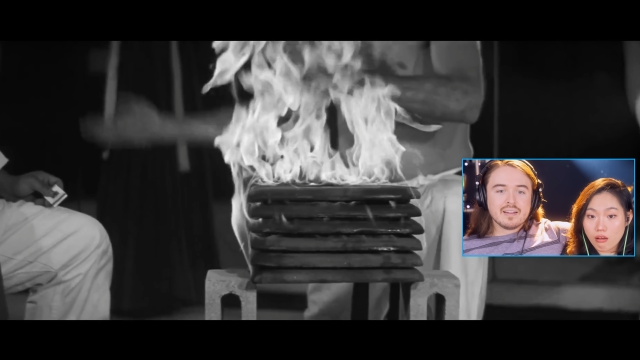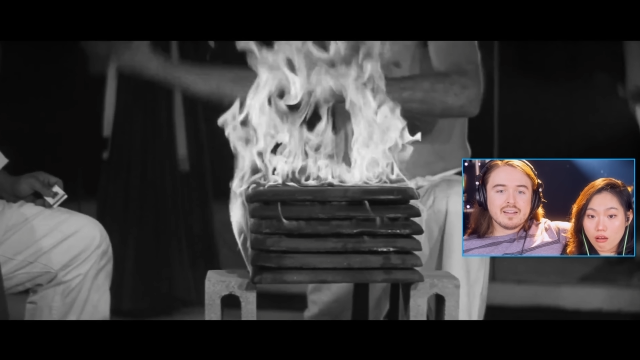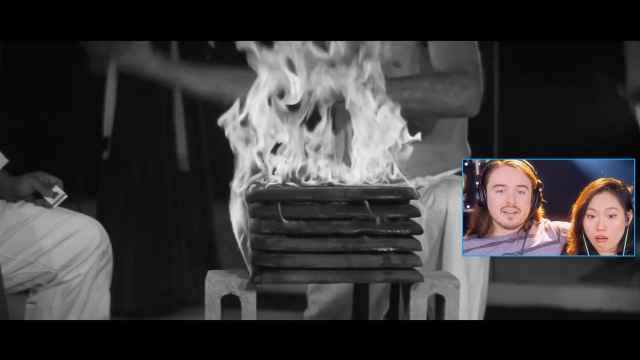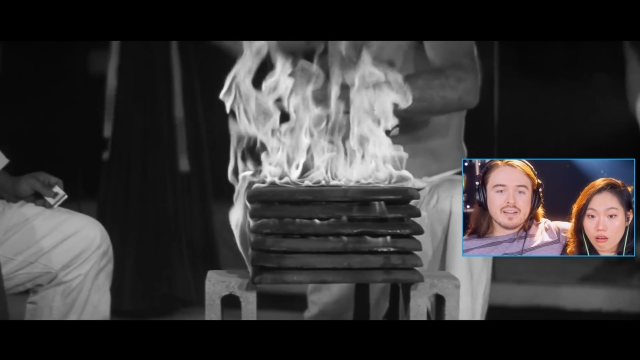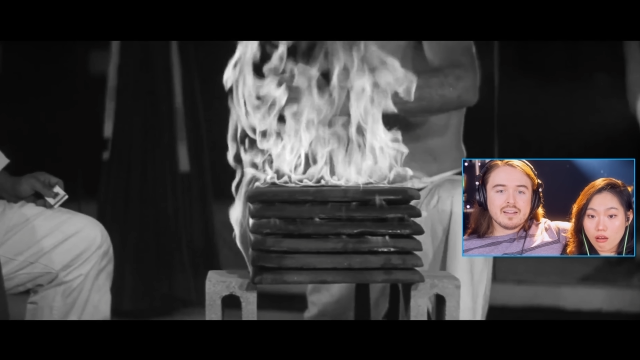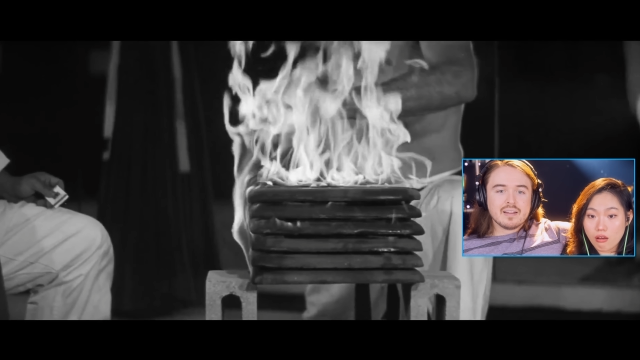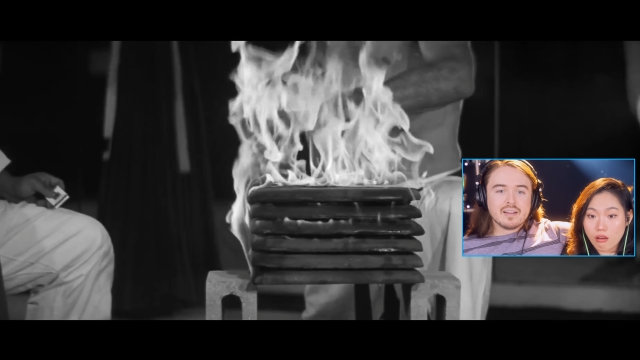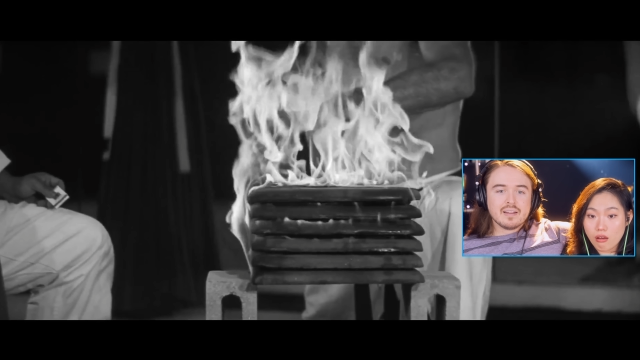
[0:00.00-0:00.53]

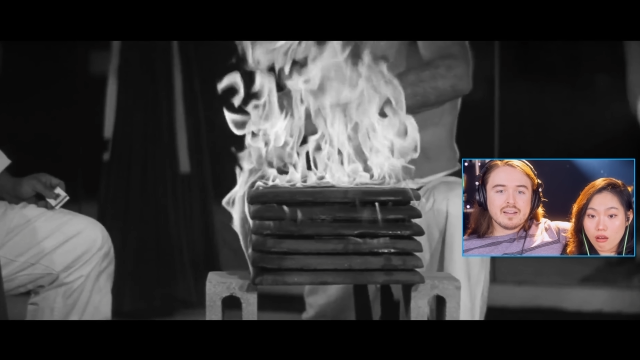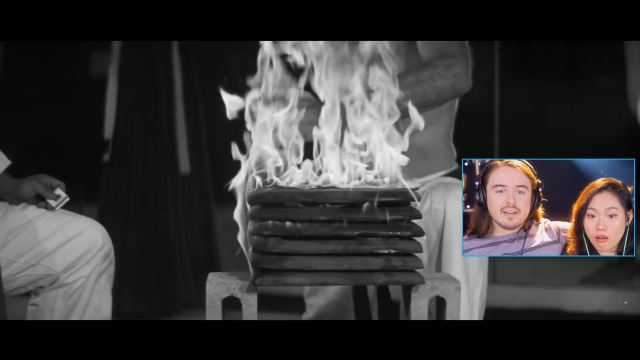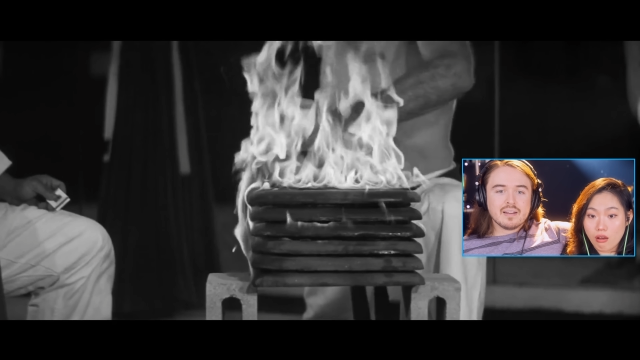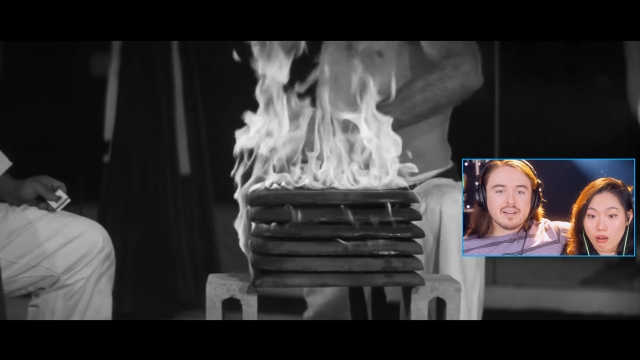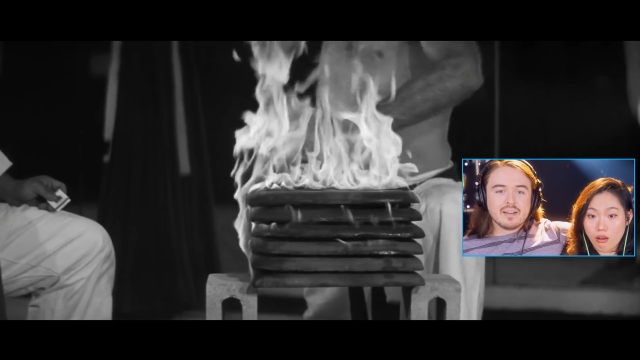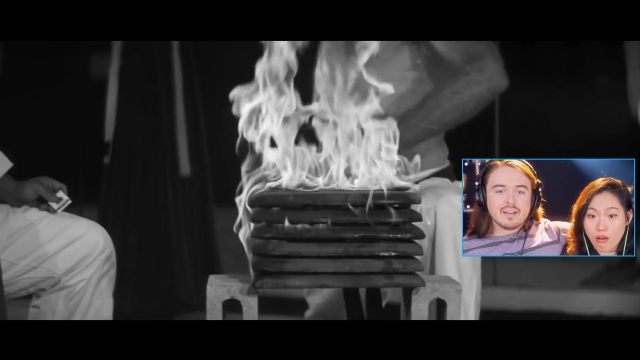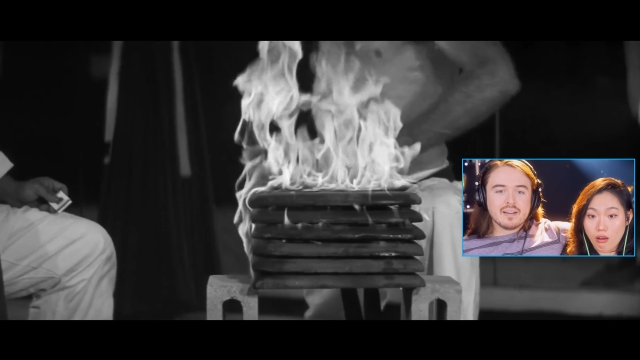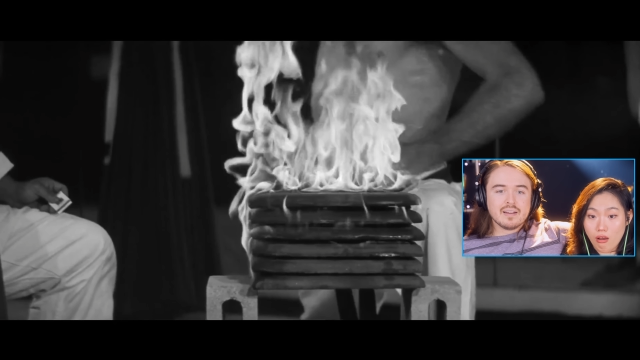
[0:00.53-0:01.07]

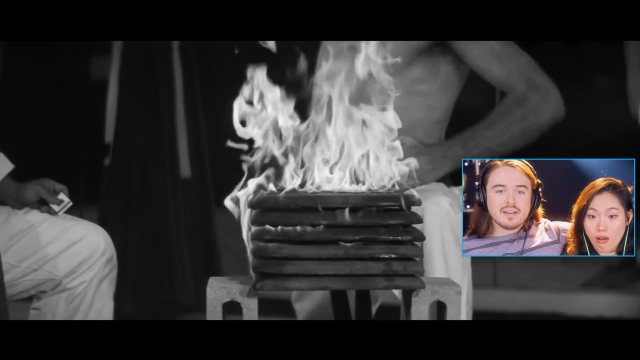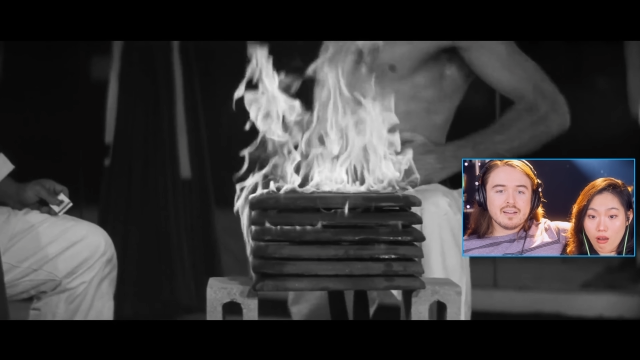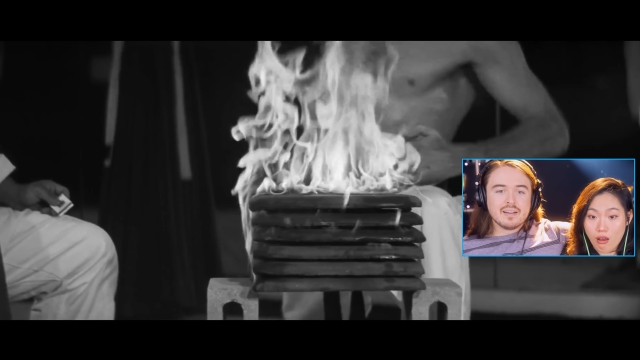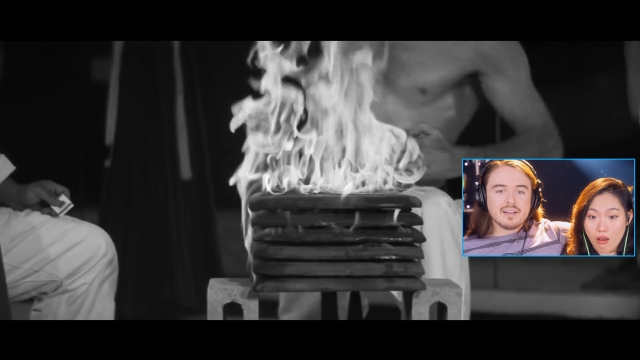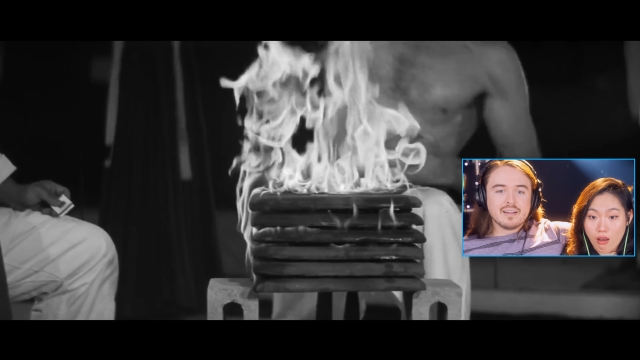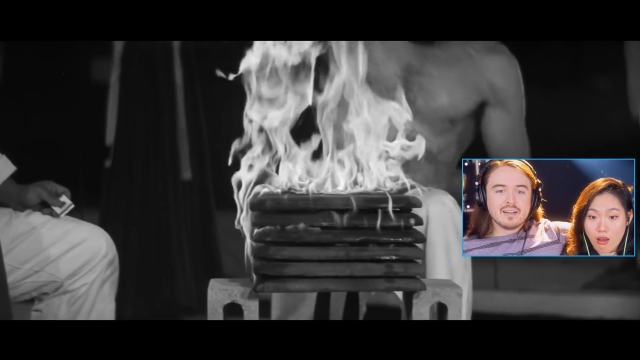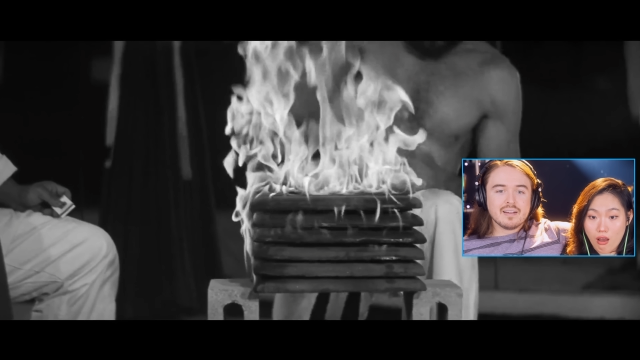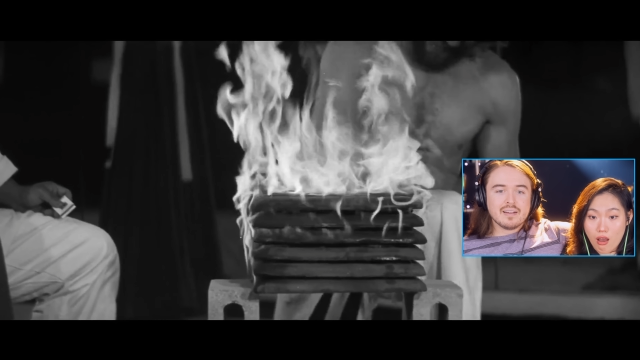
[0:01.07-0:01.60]

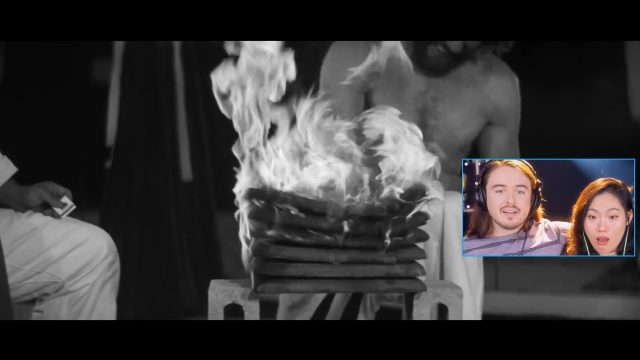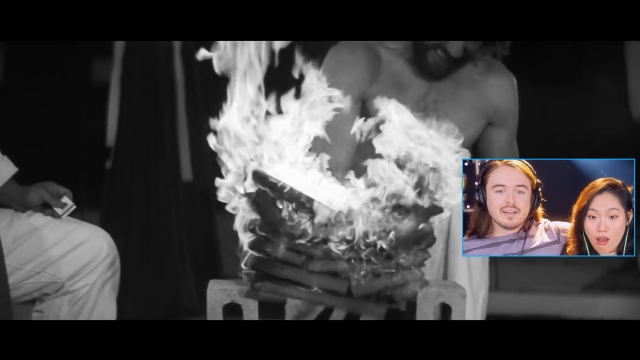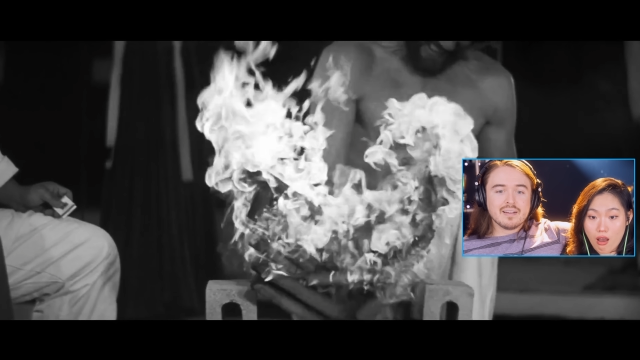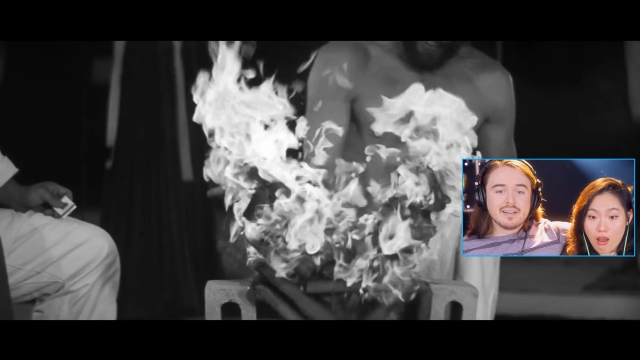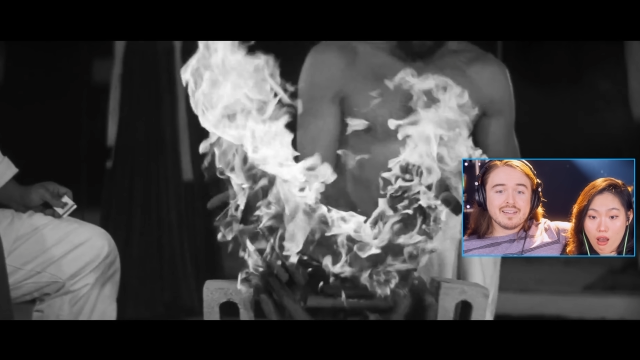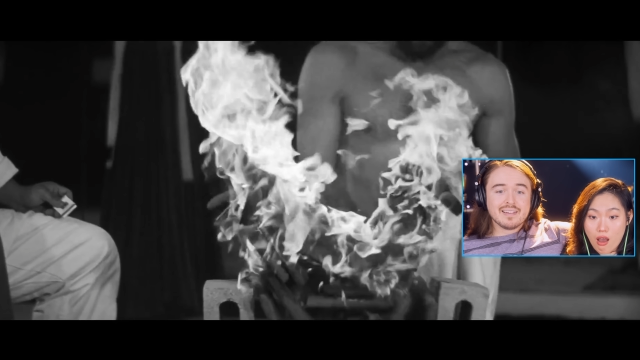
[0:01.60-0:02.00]
(no one is talking)